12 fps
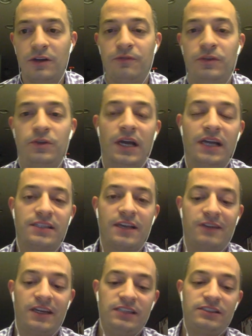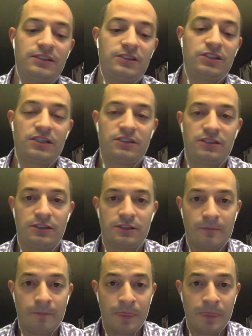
if you guys have any suggestions,